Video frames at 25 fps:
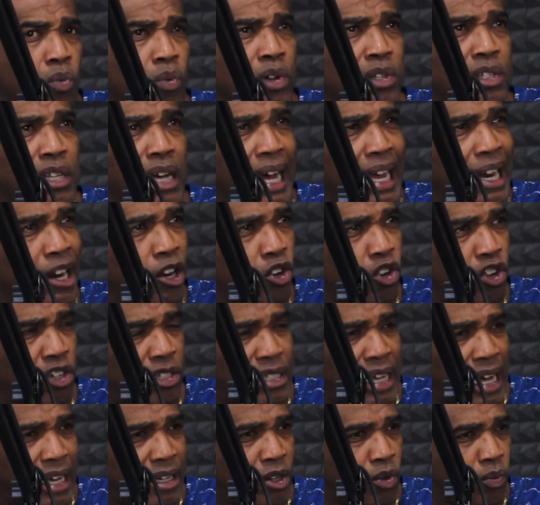was I
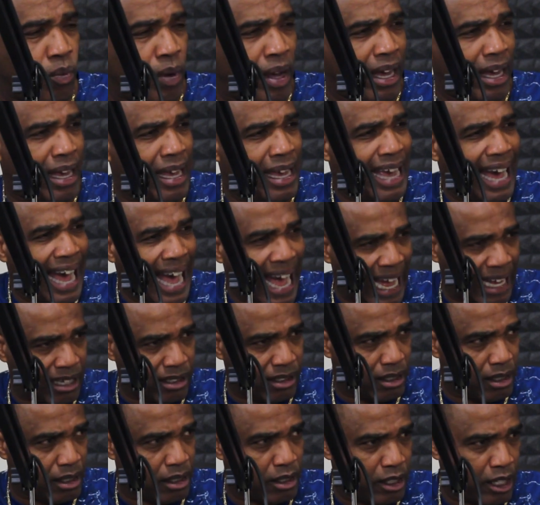looked at the way he
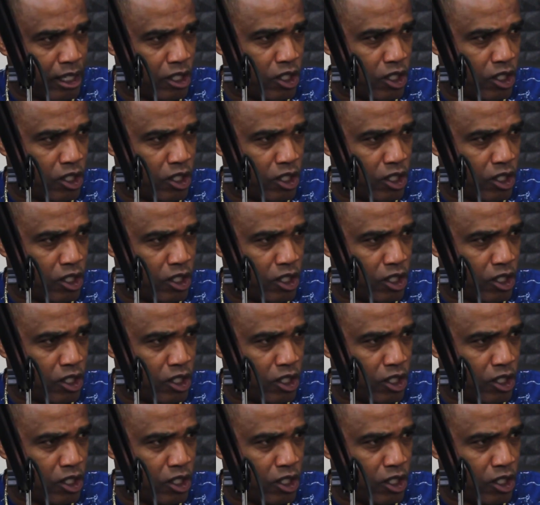handled